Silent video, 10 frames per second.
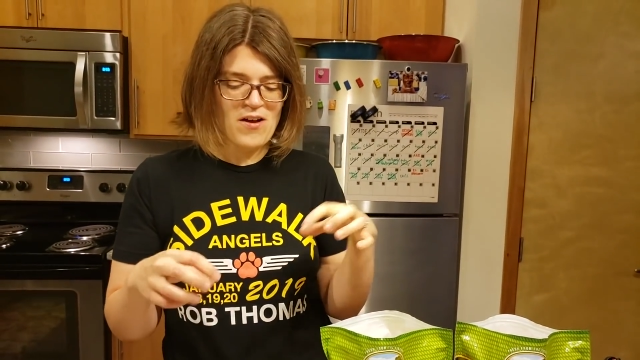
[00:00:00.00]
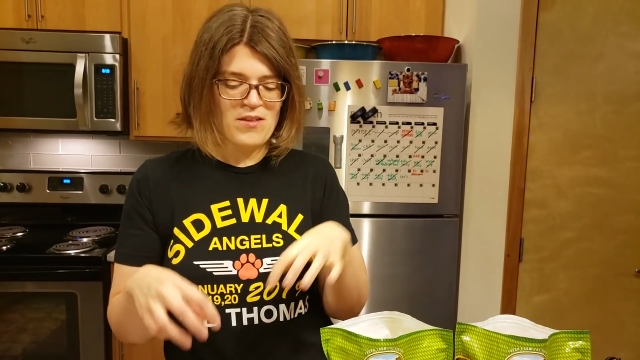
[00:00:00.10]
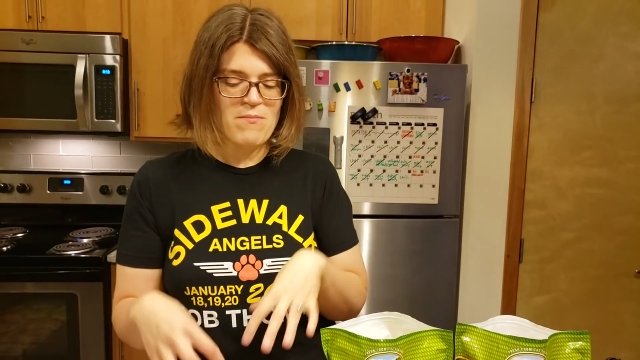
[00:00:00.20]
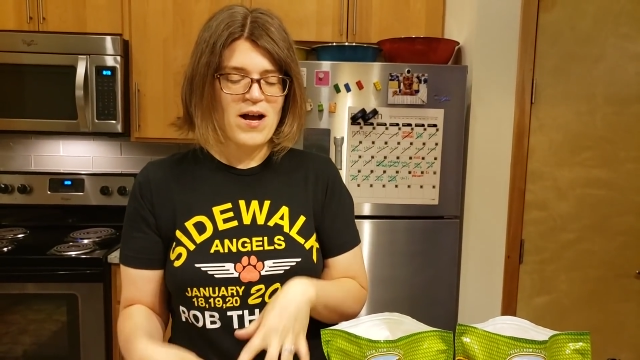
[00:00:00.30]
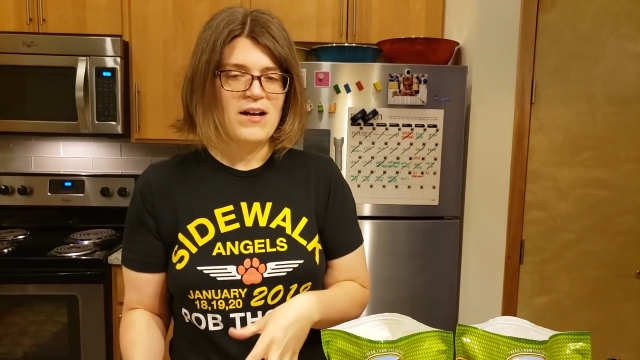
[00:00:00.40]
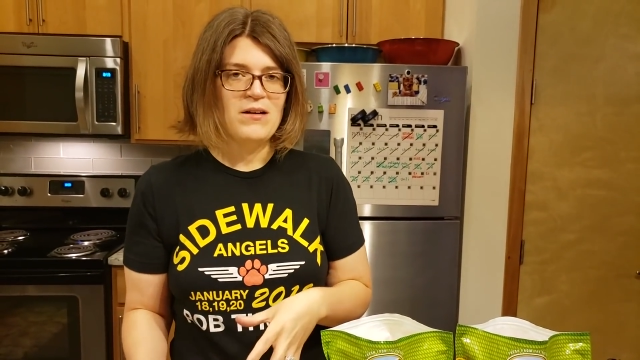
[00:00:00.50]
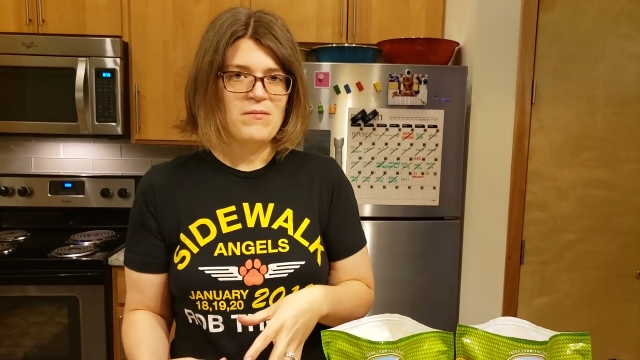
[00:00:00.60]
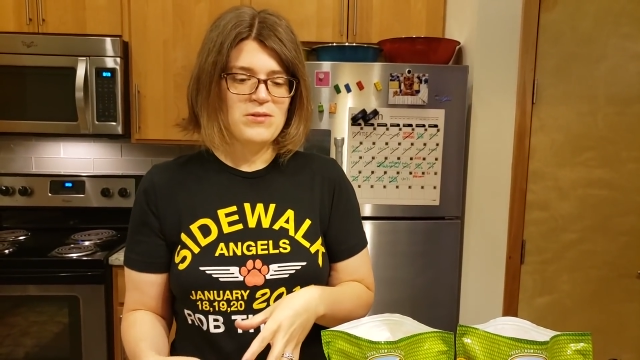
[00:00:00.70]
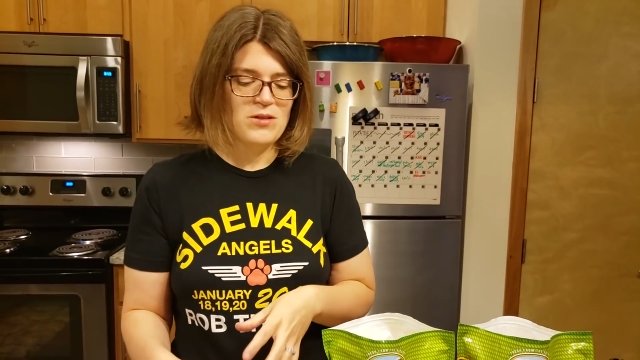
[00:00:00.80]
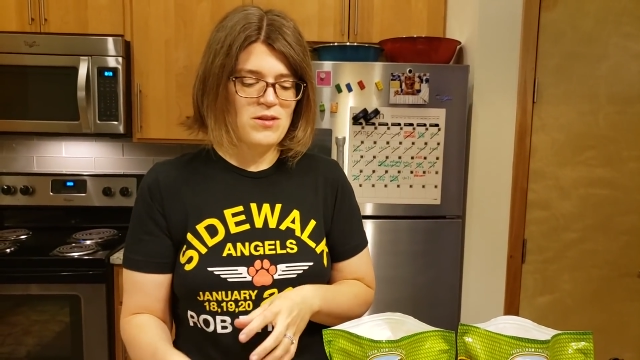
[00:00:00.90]
on the
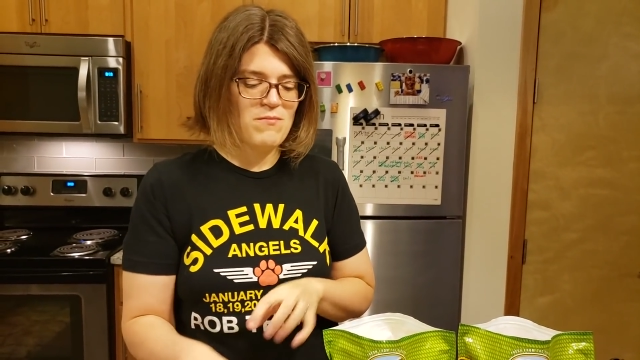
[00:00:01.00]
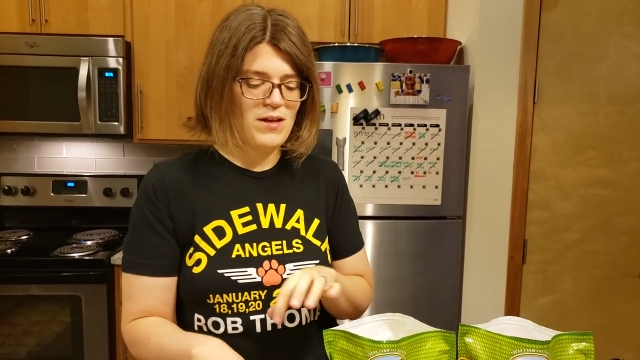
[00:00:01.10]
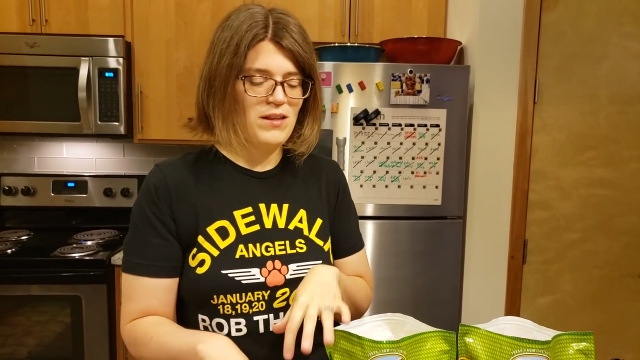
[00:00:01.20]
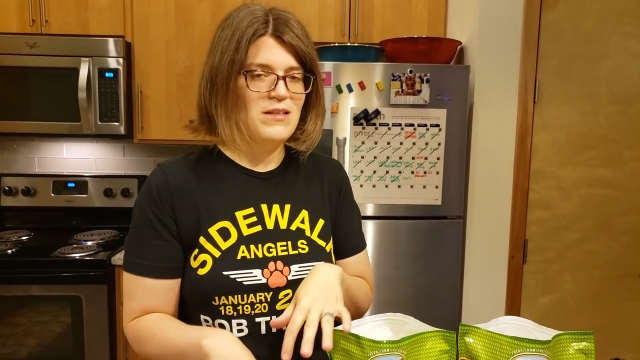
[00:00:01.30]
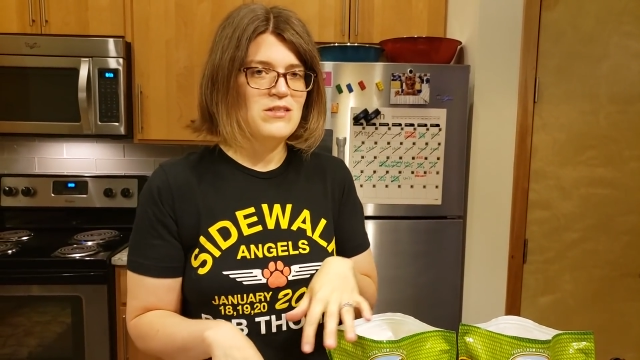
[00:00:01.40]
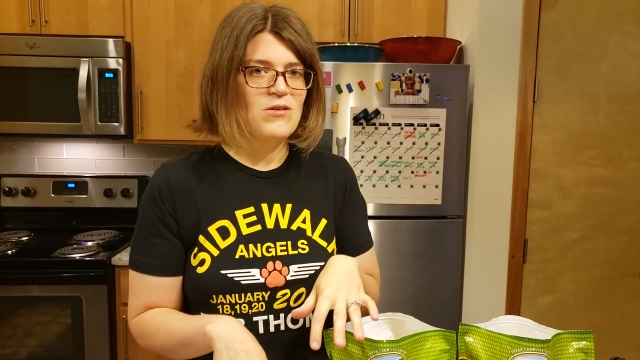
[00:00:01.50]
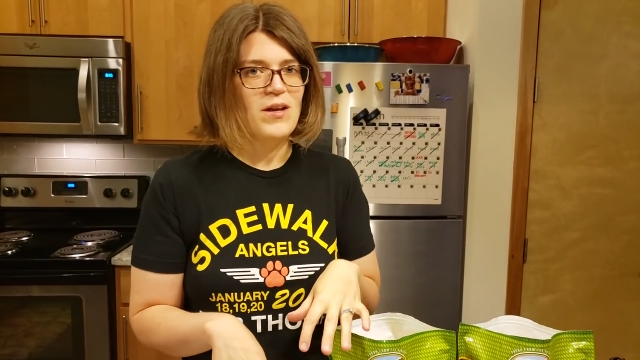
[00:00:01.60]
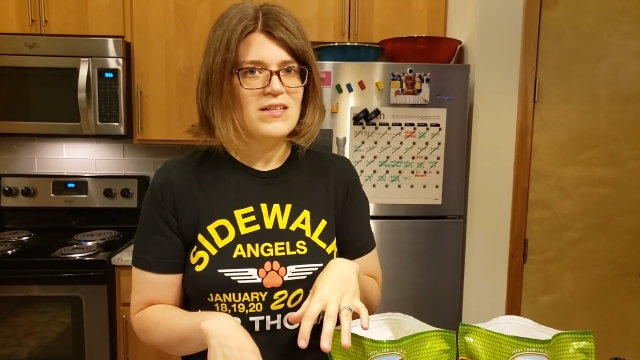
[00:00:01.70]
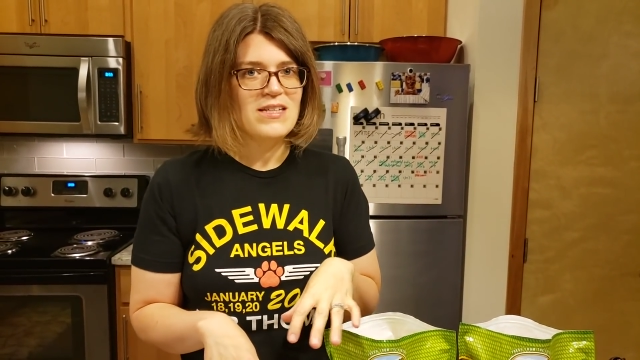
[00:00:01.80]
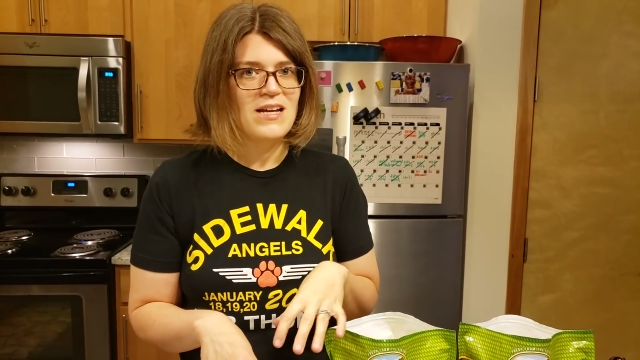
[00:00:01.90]
bottom so that my lids
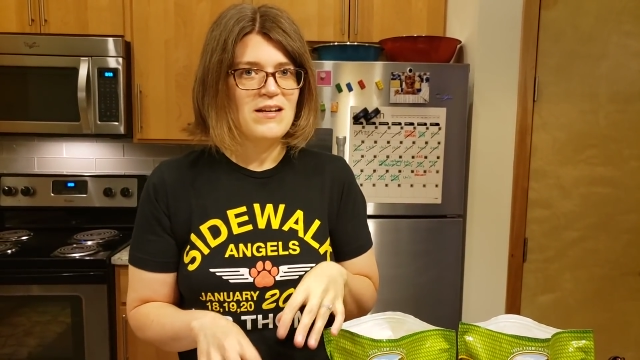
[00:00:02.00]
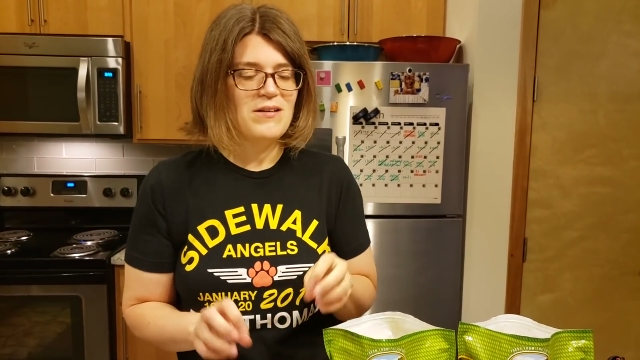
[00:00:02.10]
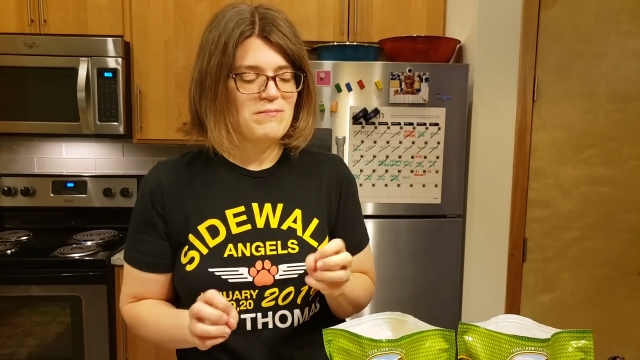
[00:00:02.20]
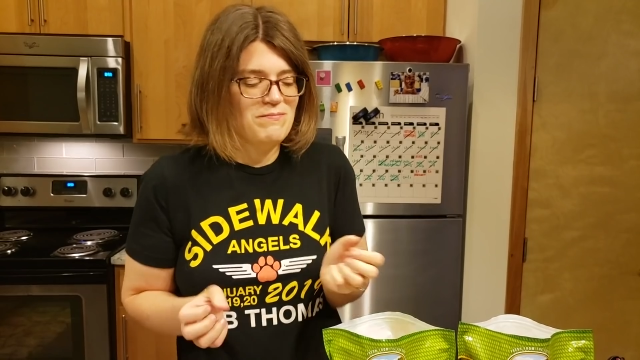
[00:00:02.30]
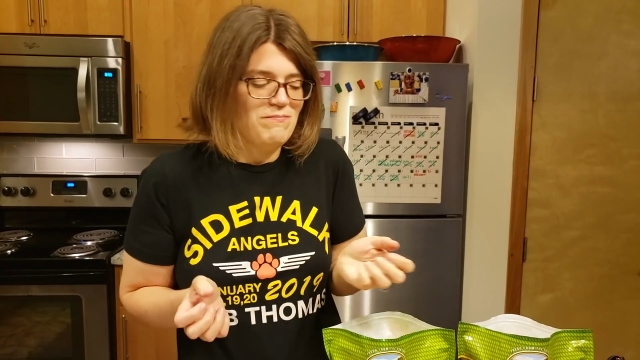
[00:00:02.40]
don't get stained.